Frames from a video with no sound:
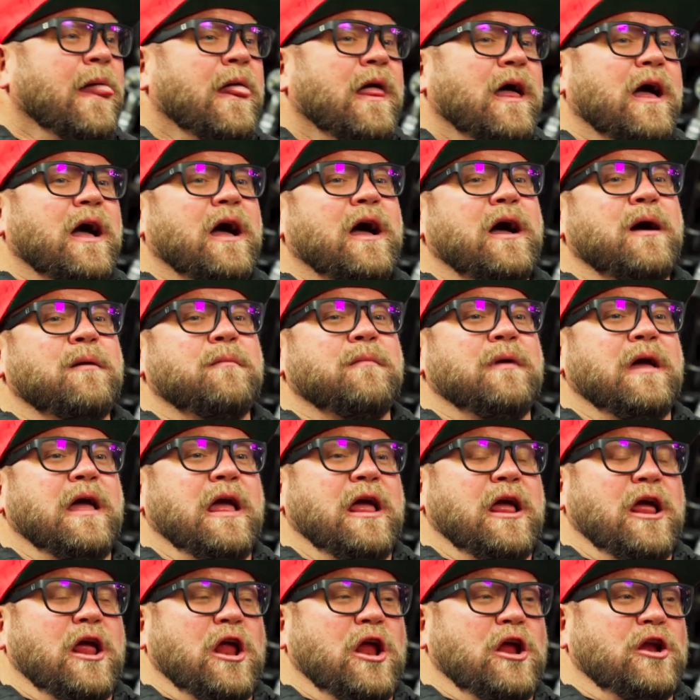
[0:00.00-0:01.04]
Yeah.
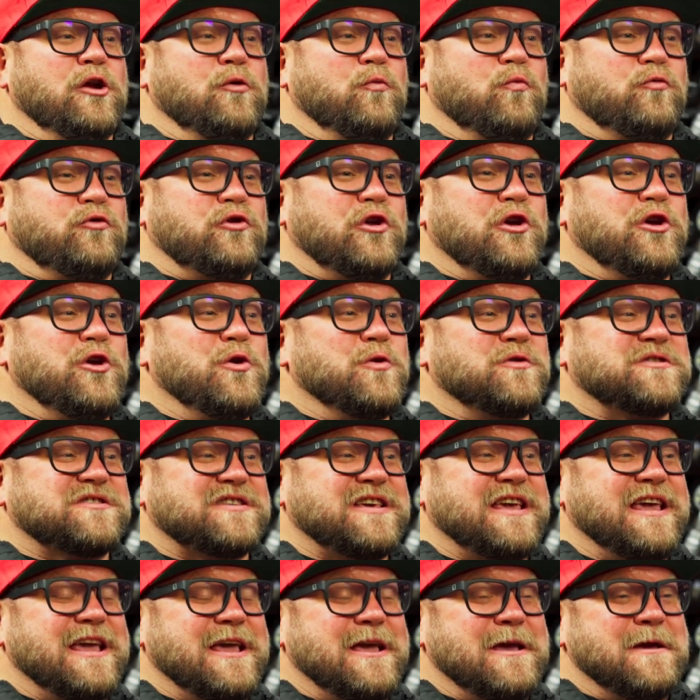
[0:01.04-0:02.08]
Do you
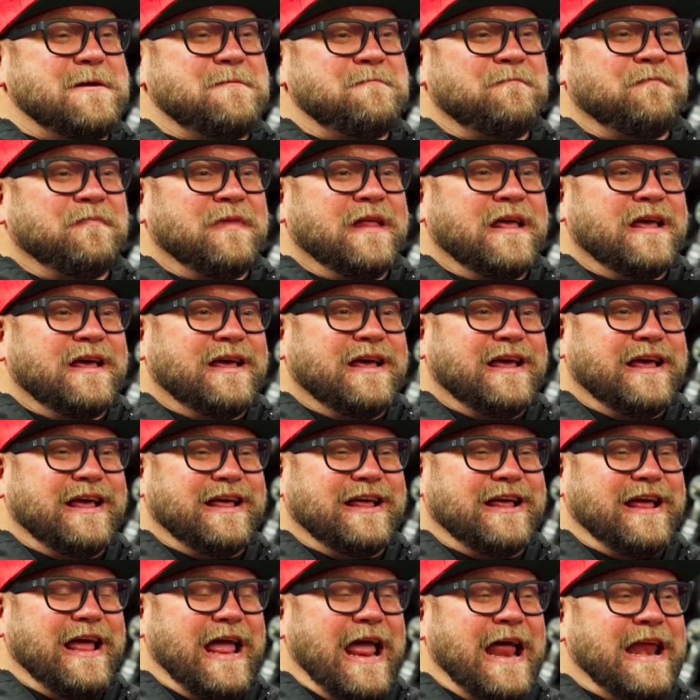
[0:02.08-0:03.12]
see
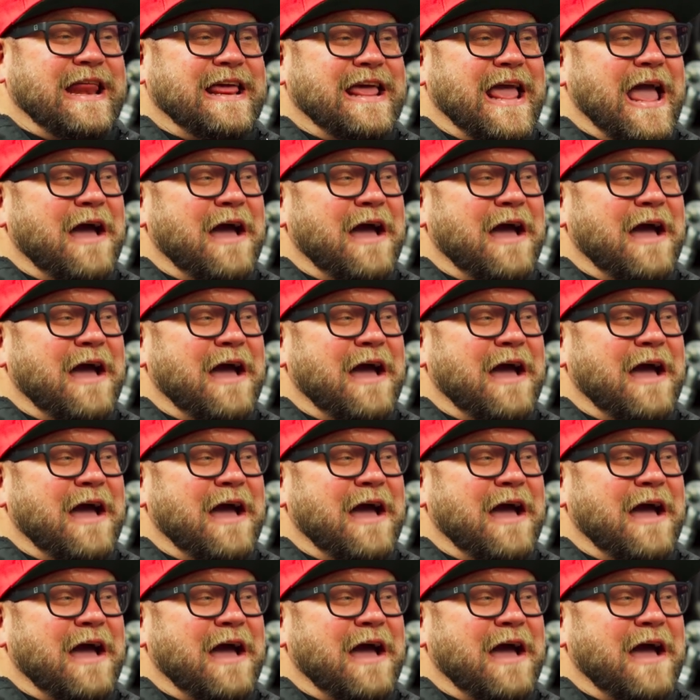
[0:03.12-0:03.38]
any